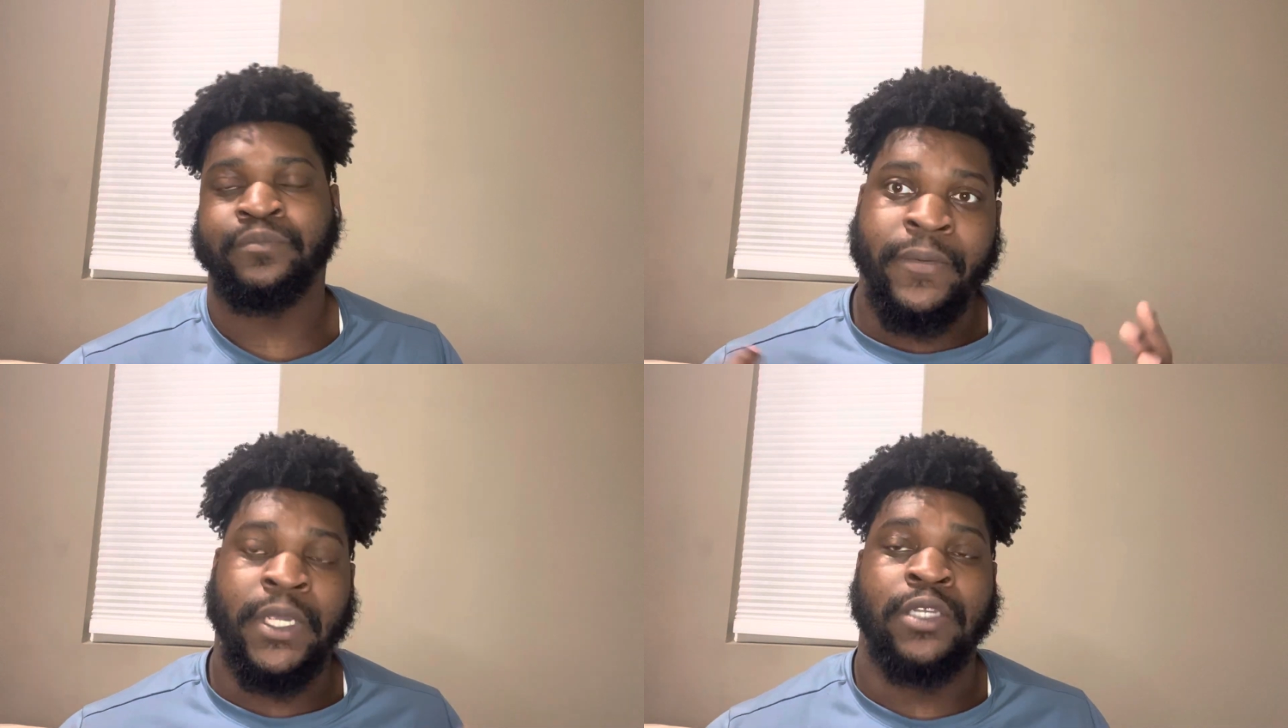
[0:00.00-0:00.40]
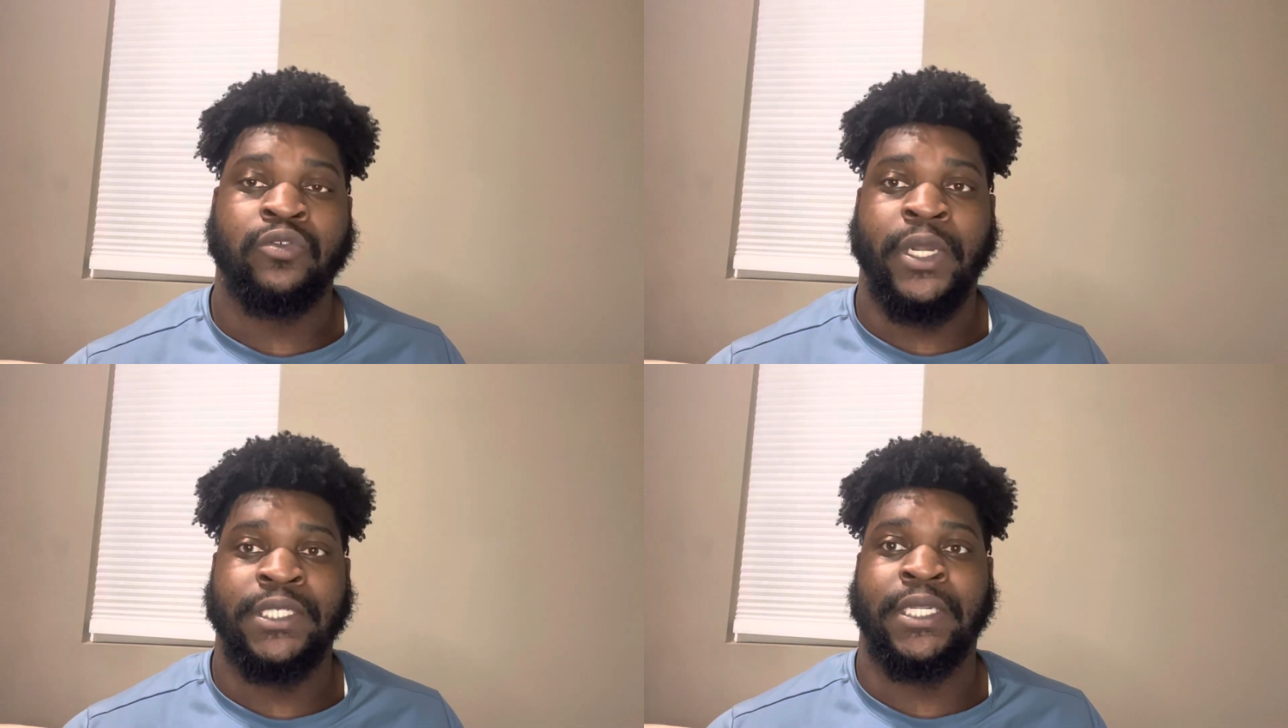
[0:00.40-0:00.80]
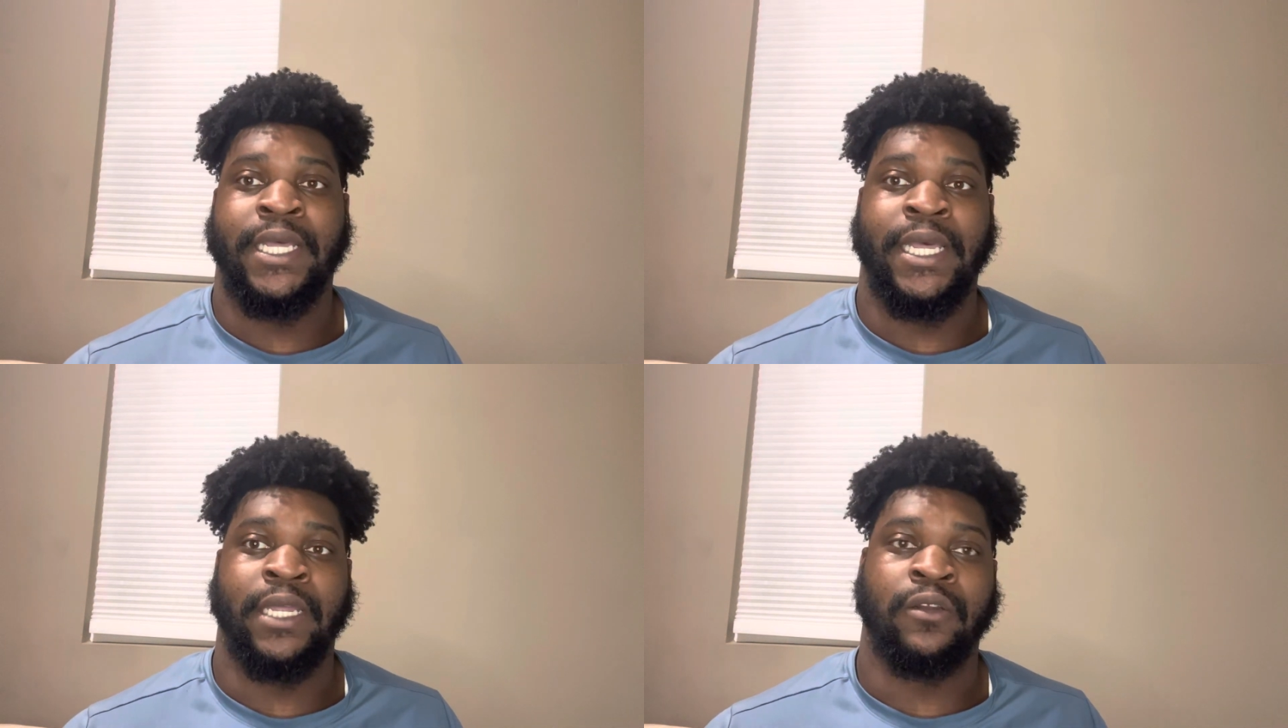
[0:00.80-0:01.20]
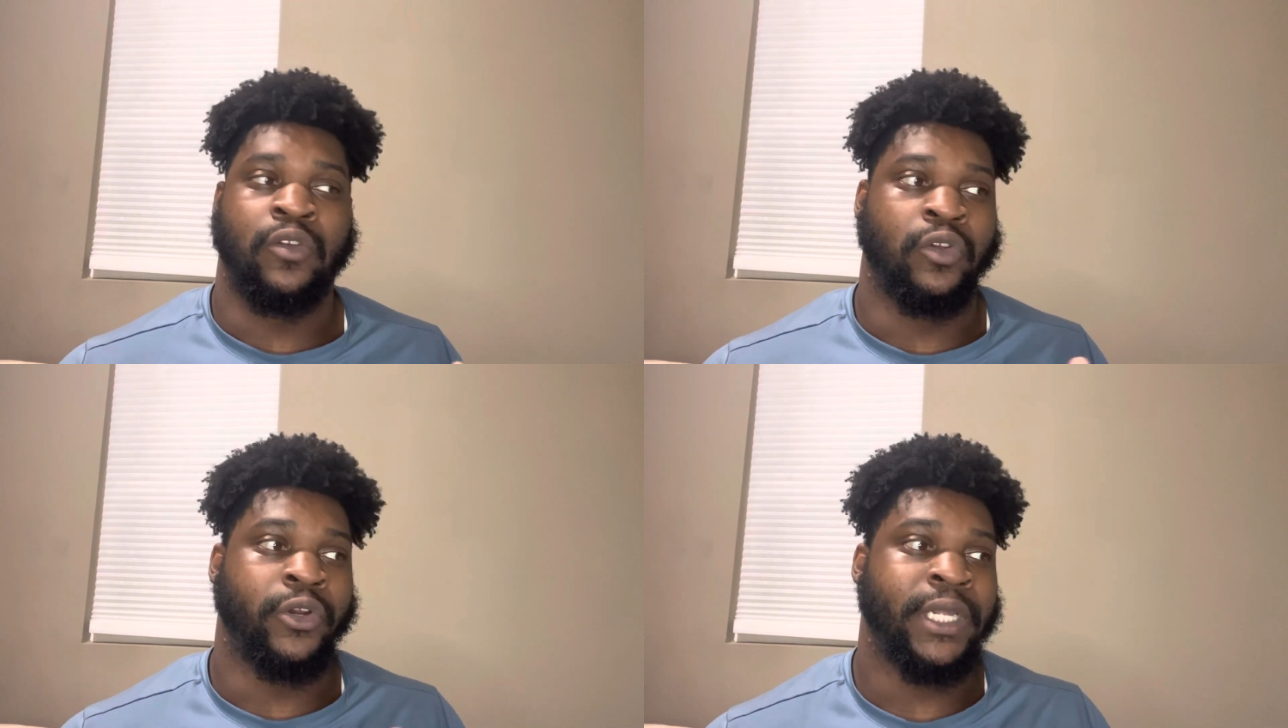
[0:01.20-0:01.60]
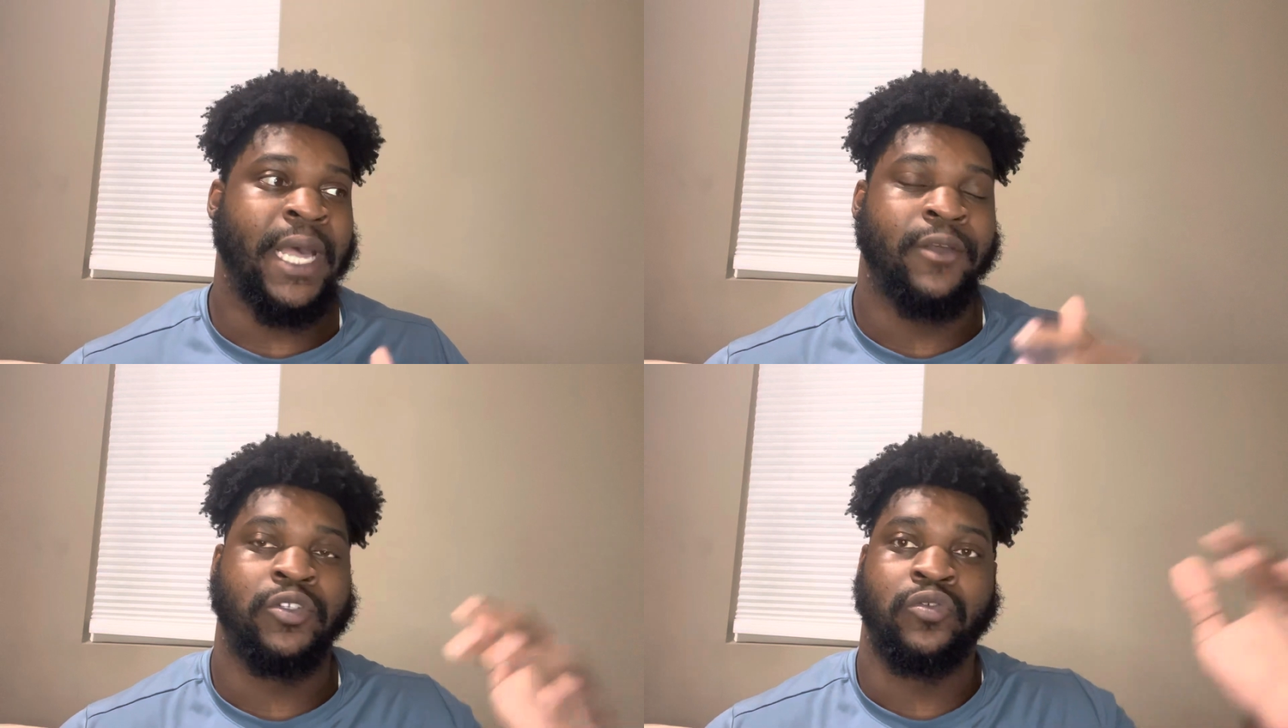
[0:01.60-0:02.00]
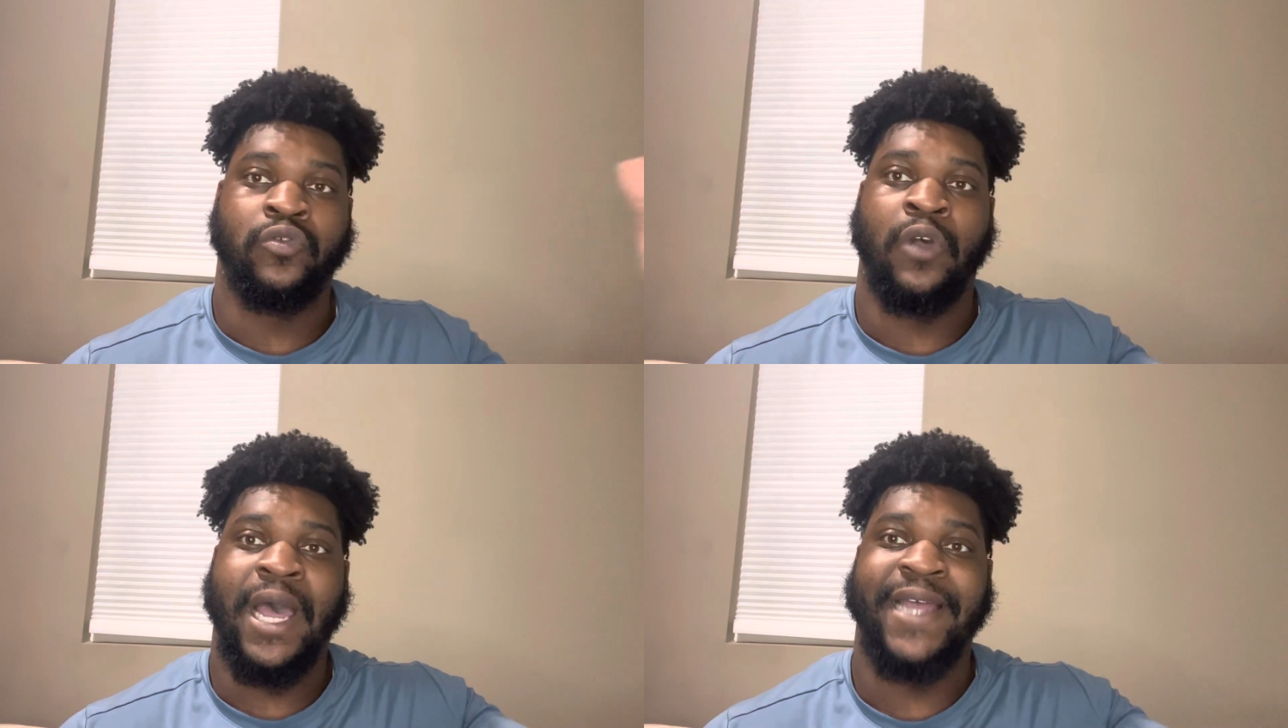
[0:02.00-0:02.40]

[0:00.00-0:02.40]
if you're interested in learning how to